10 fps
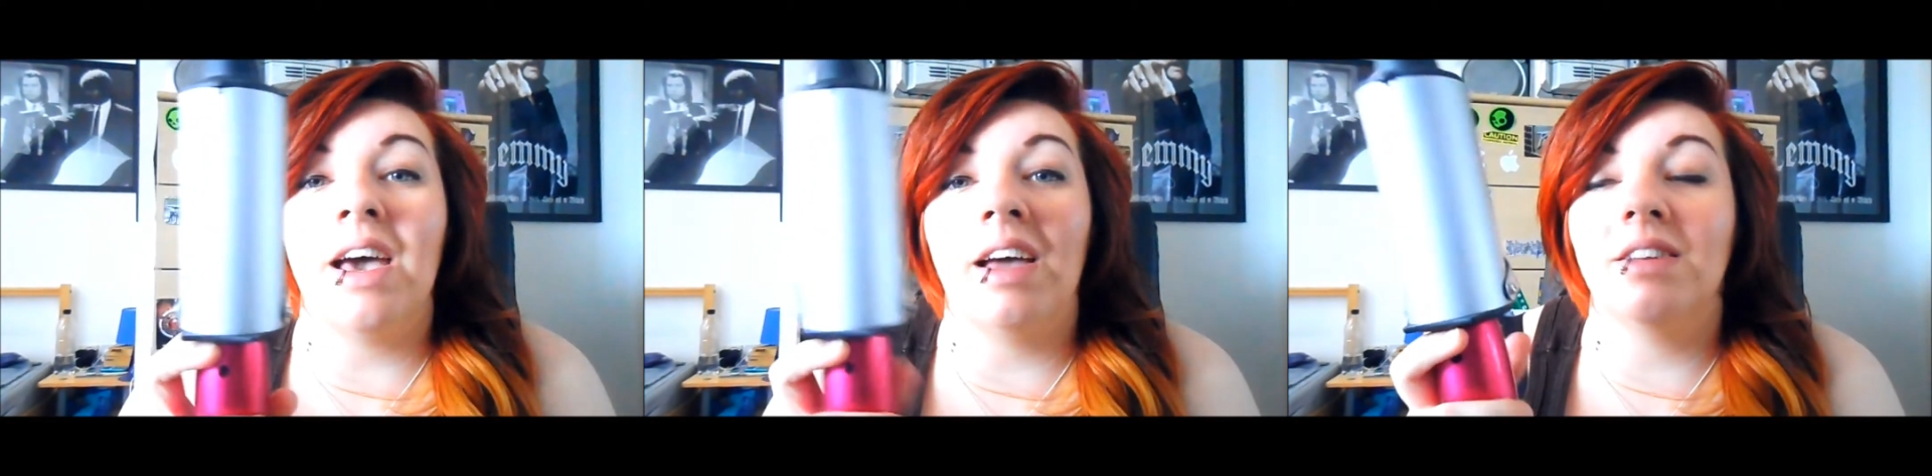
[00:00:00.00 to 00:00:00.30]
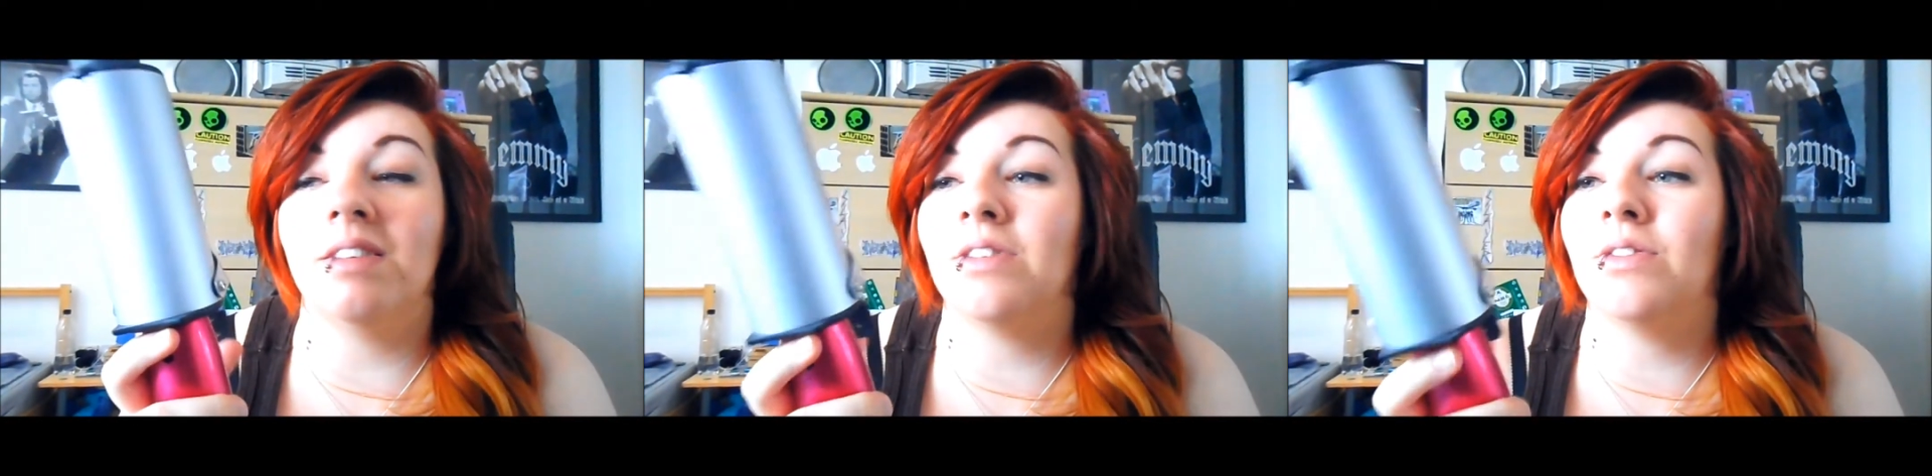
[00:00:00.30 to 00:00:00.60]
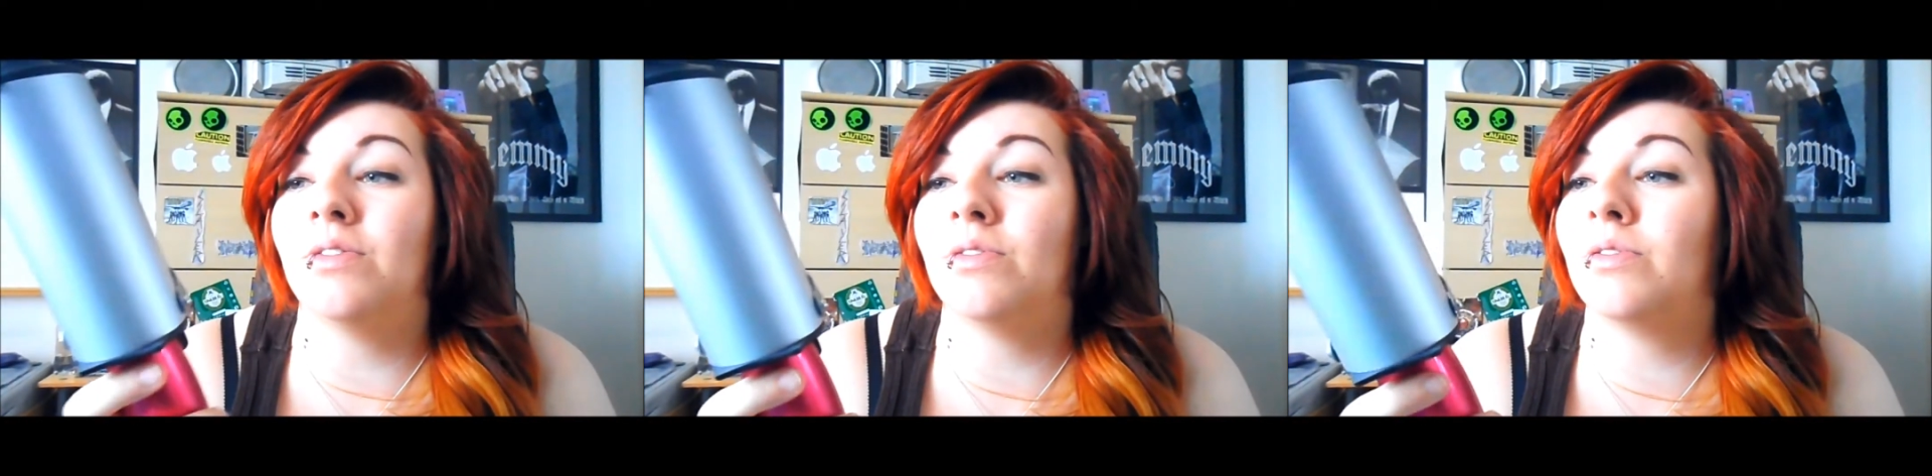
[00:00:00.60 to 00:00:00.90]
and
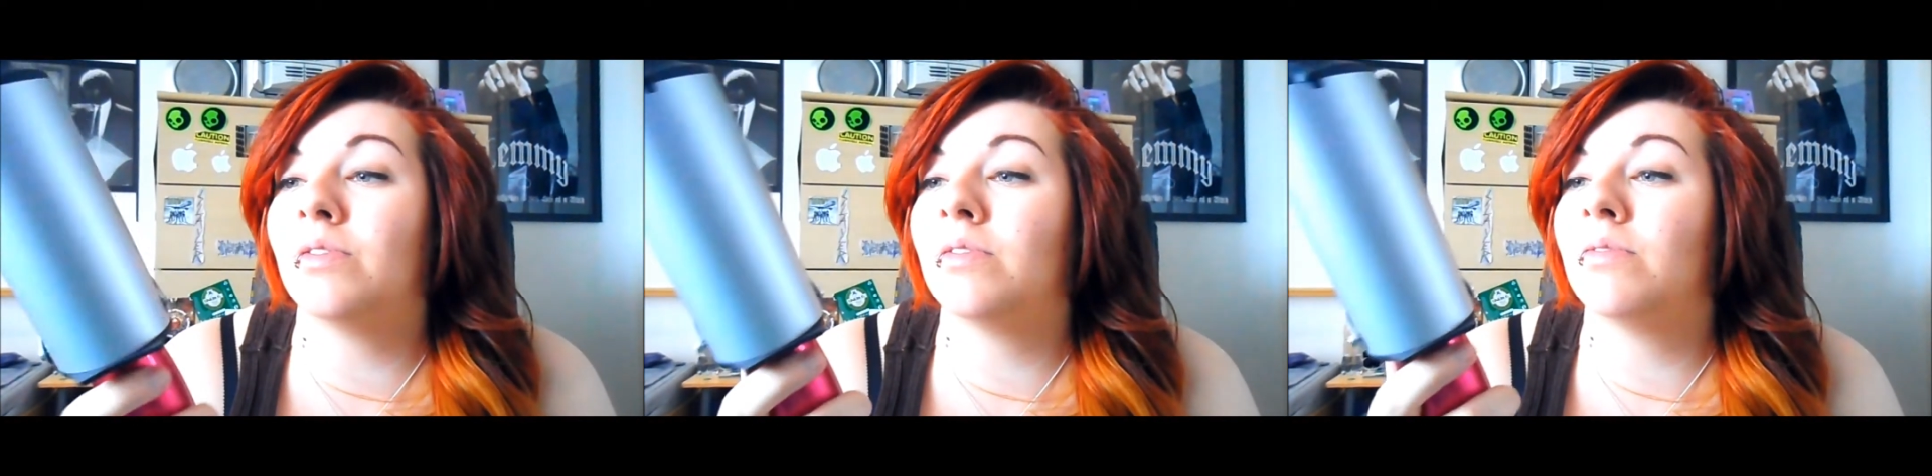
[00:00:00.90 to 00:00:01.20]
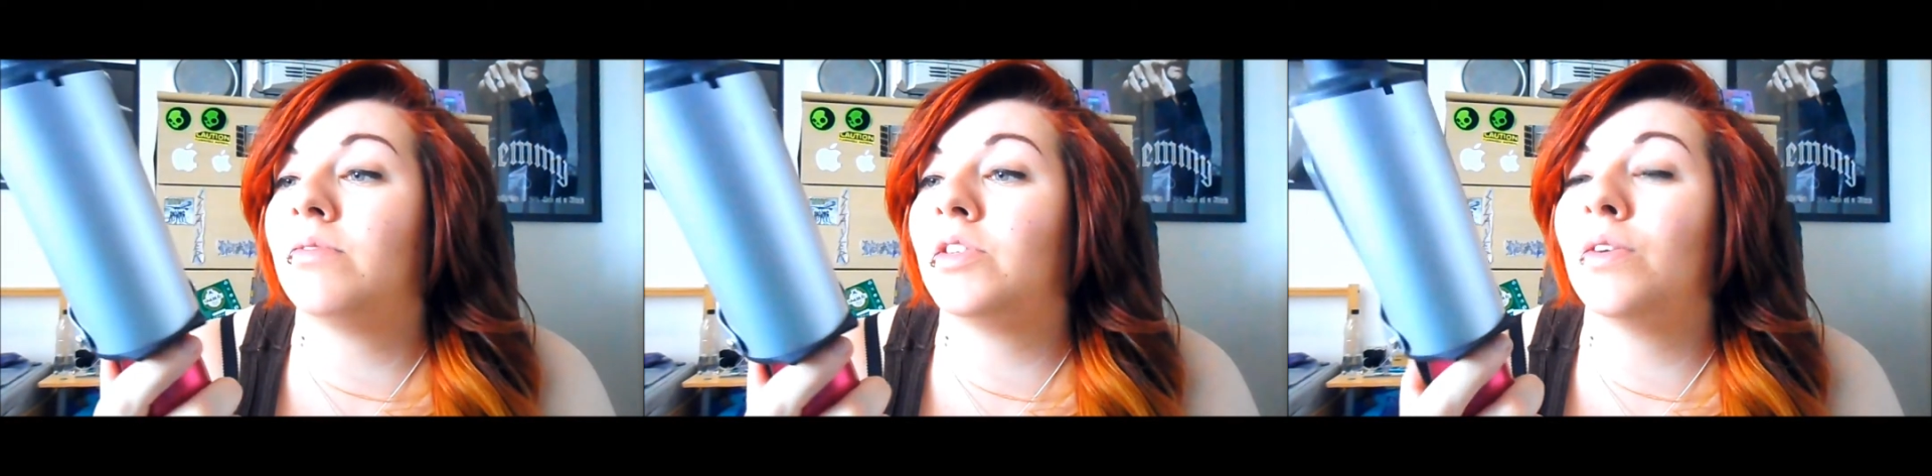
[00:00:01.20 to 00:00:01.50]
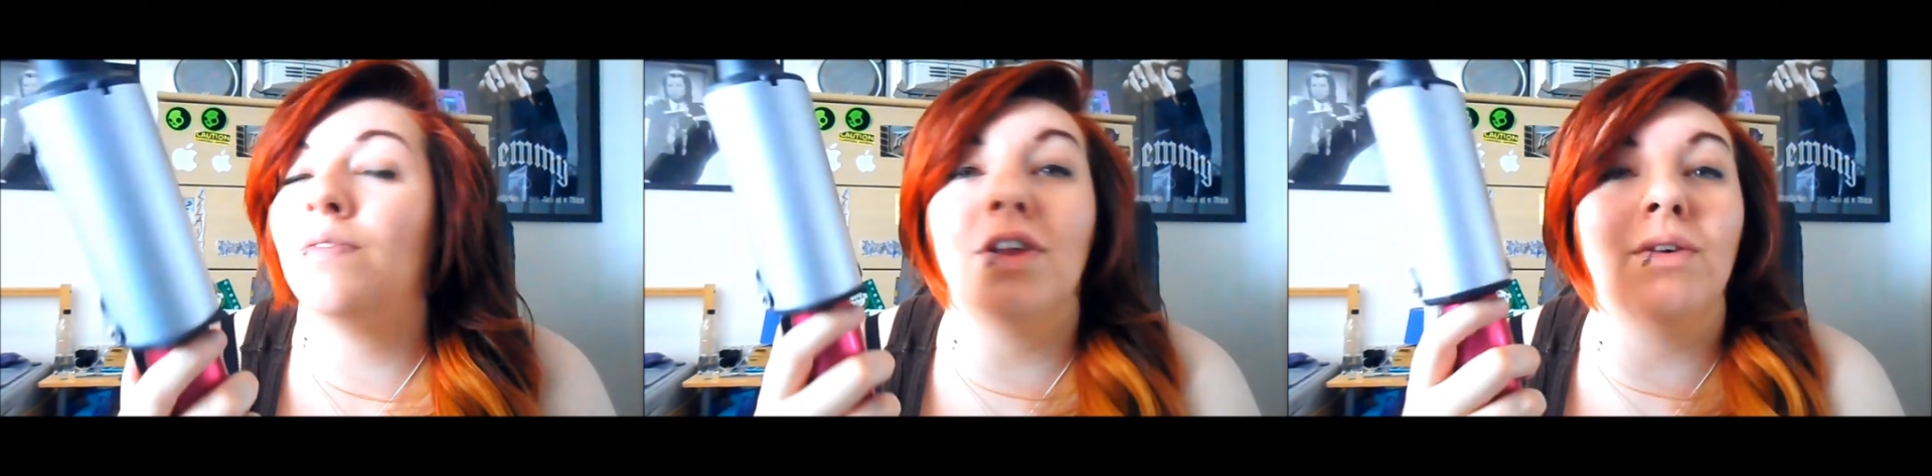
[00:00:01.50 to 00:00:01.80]
or
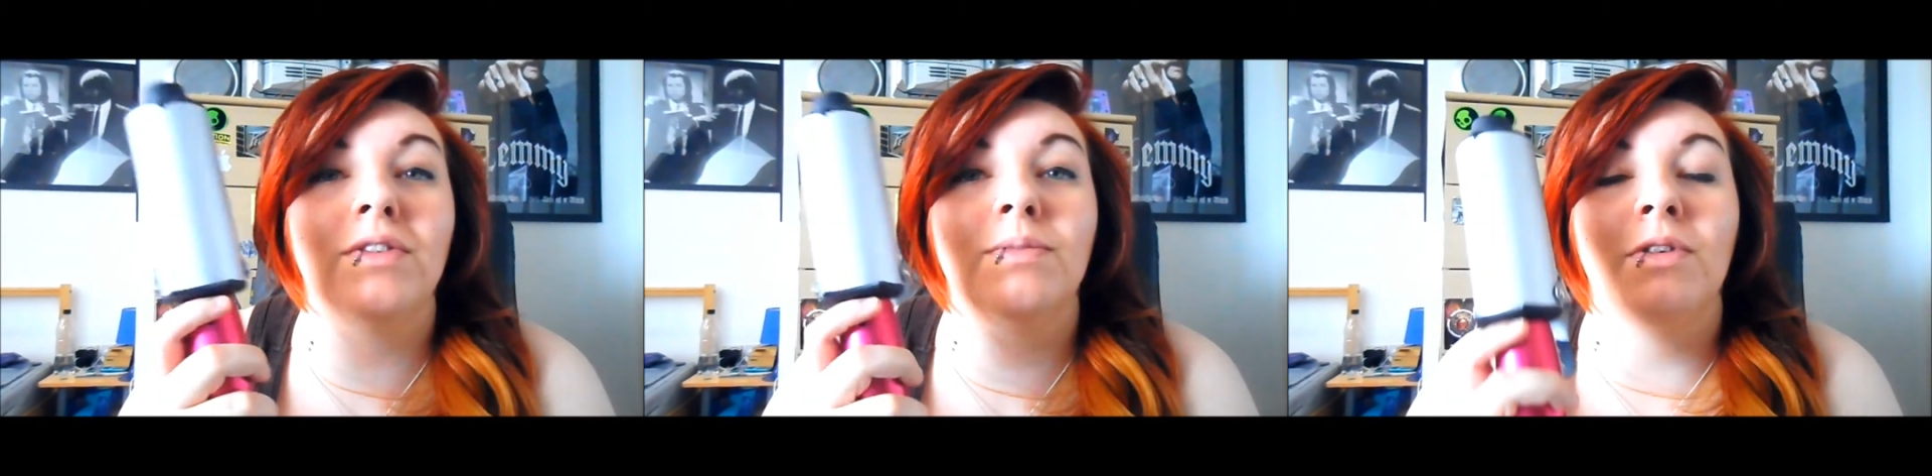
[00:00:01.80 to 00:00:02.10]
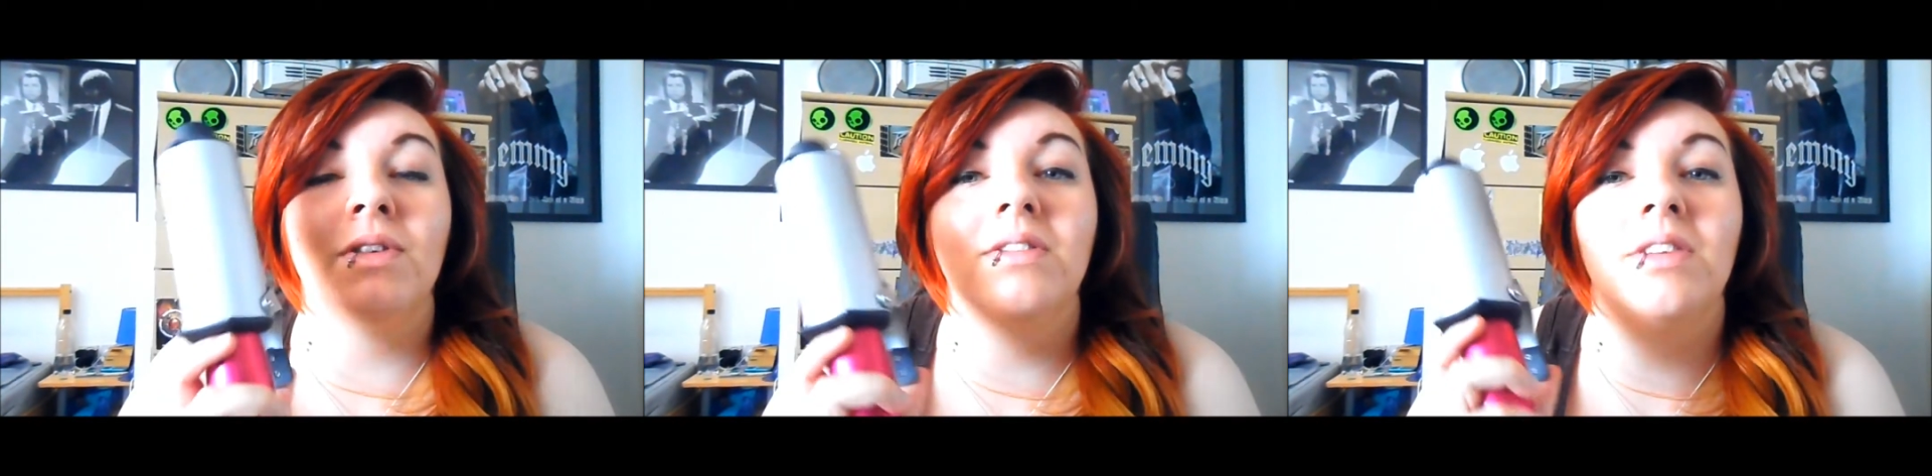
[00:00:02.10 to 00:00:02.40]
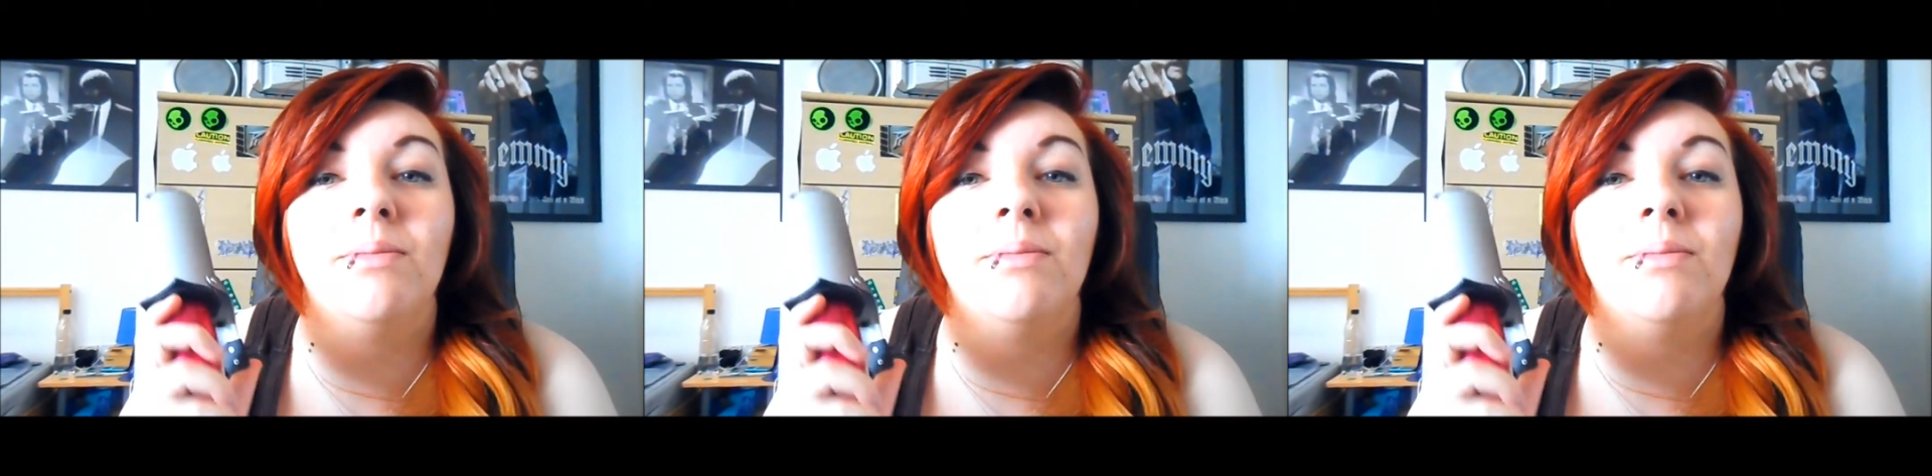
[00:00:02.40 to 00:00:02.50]
do a video response.